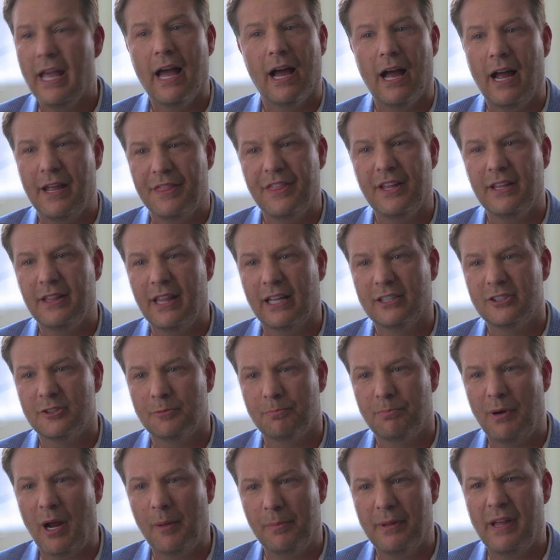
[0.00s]
Yeah, I think
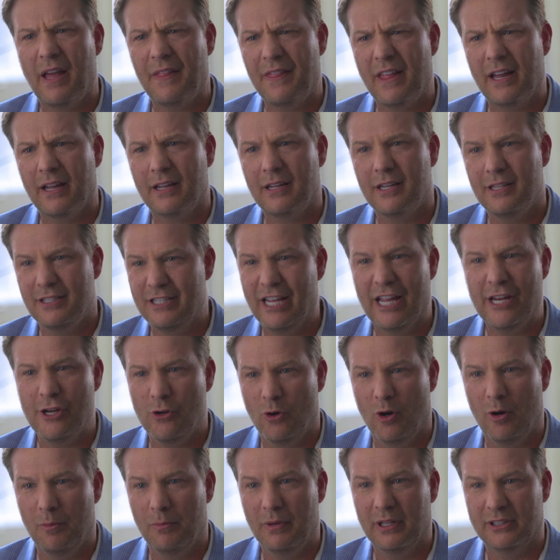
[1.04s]
that's probably on that
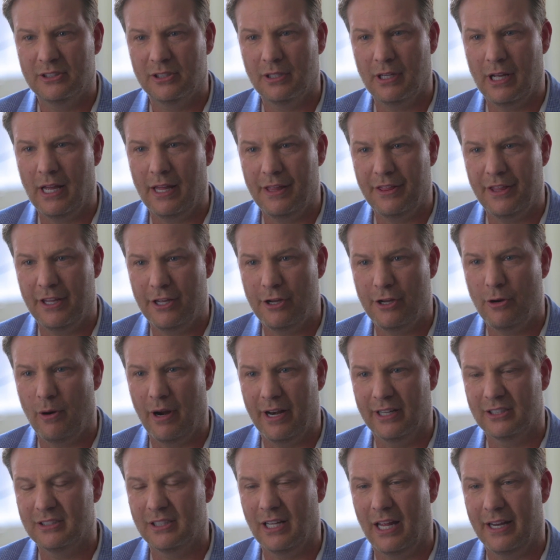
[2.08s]
continuum. I think
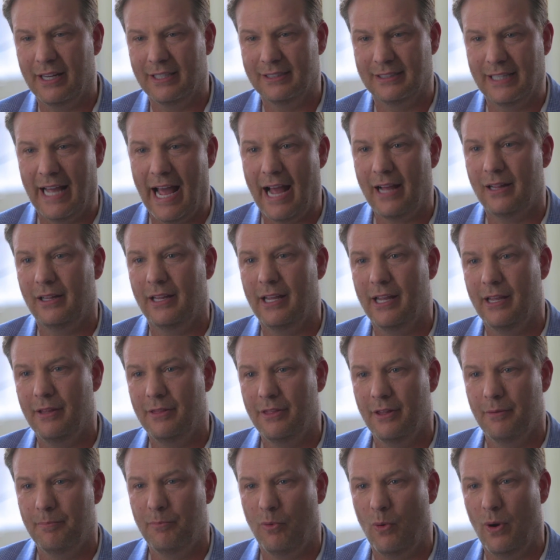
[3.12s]
you're right. It's not
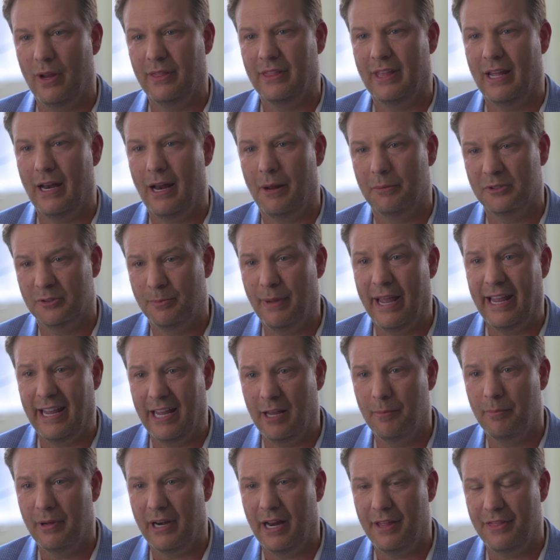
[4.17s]
exactly the point that I was
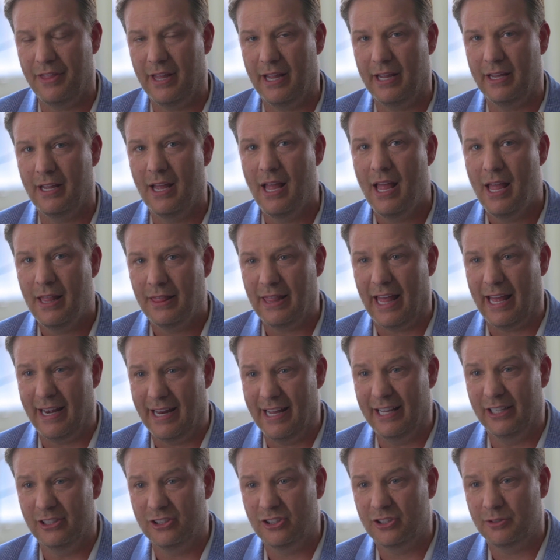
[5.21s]
making, but I think that
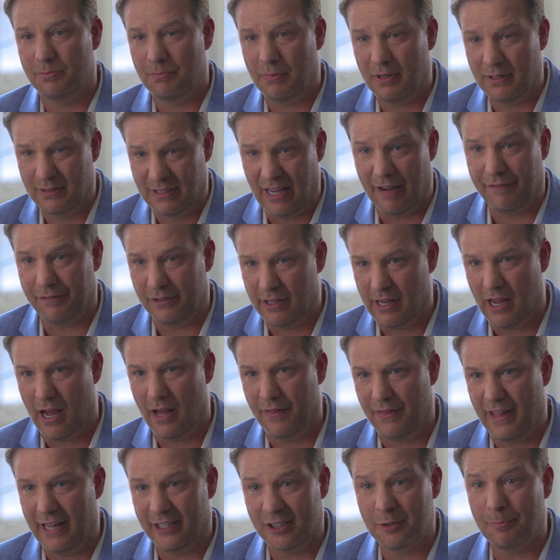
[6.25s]
is definitely
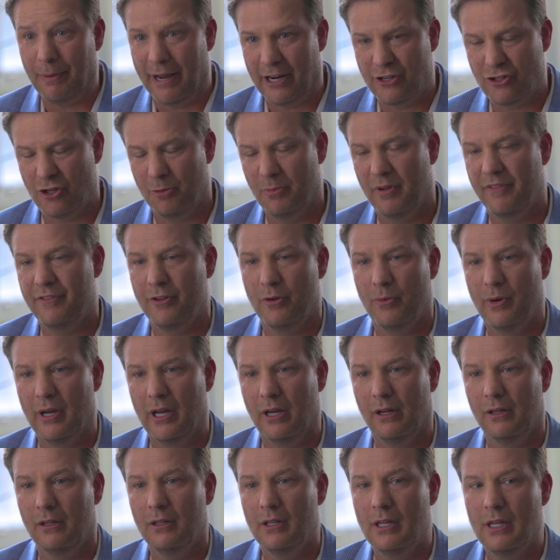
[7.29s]
on that spectrum, if you
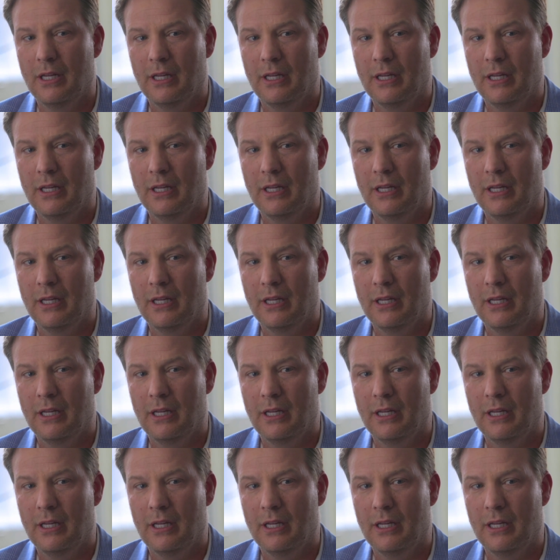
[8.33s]
will.